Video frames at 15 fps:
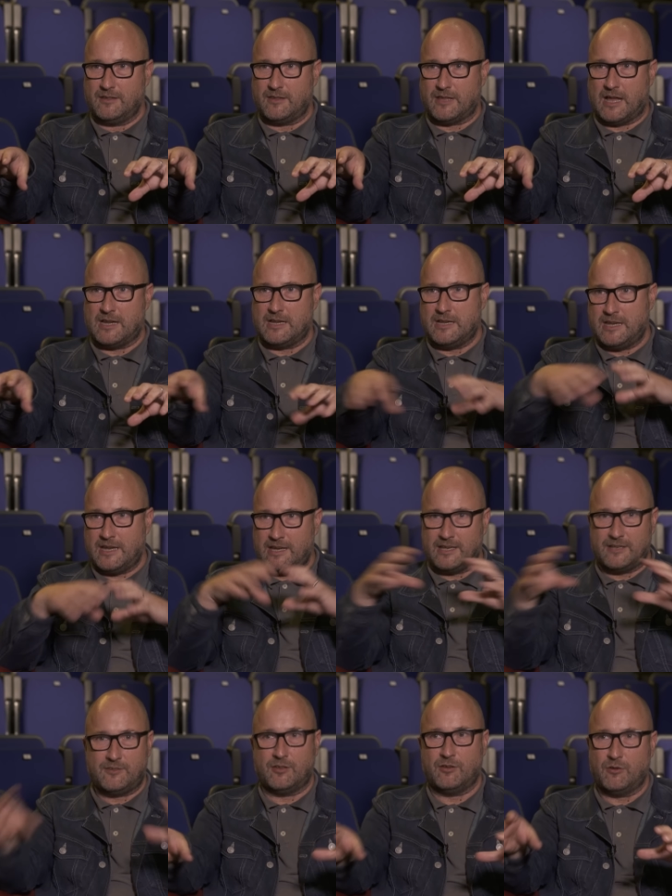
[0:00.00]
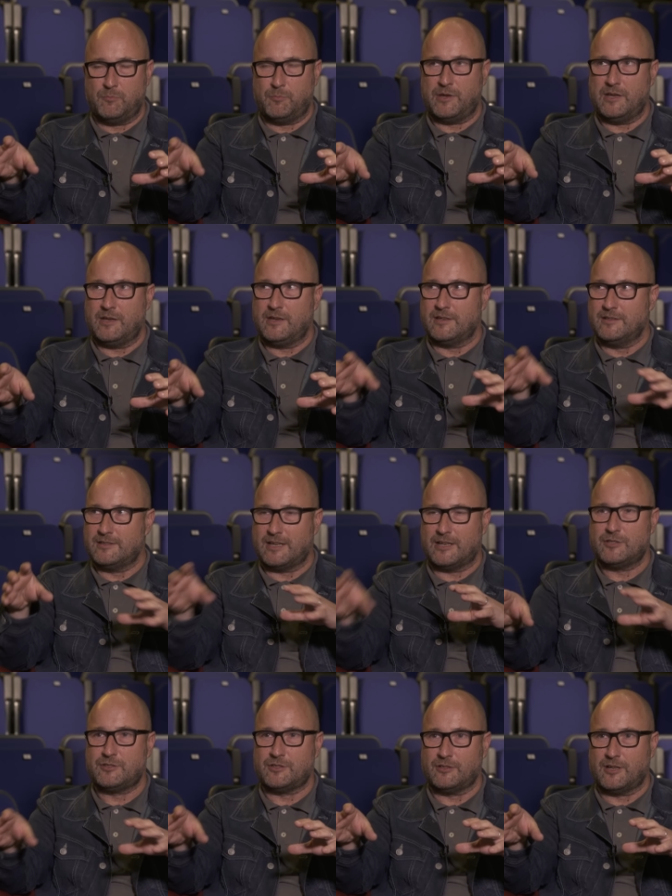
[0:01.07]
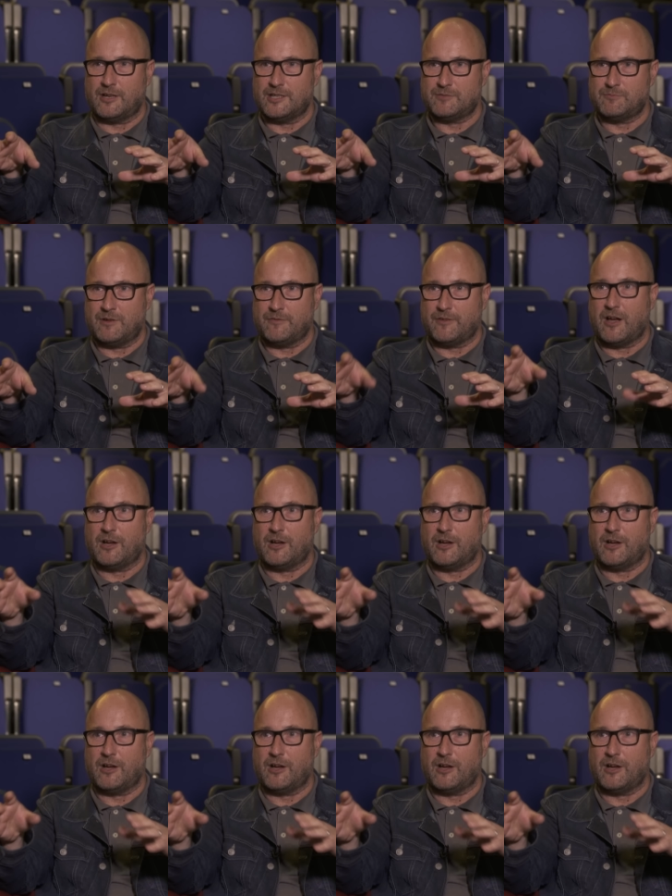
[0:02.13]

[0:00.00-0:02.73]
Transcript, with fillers: that needed to be contextualized with